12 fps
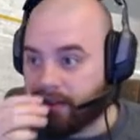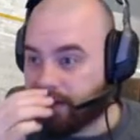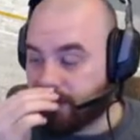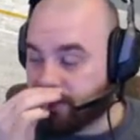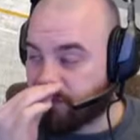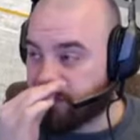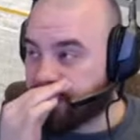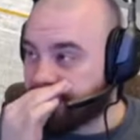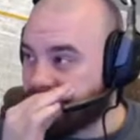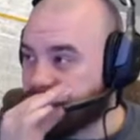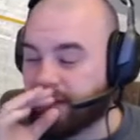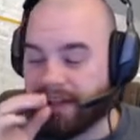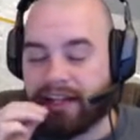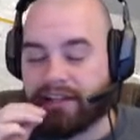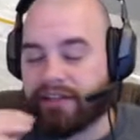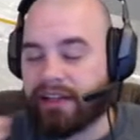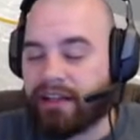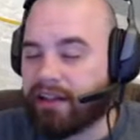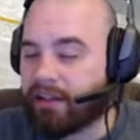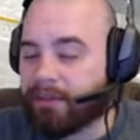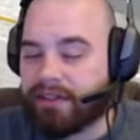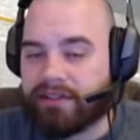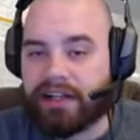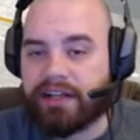It's really fun. You can actually get a little bit
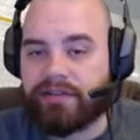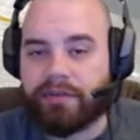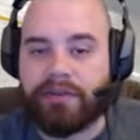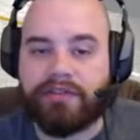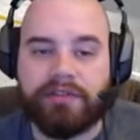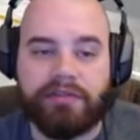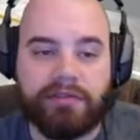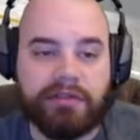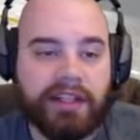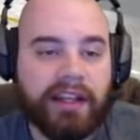of science from it too,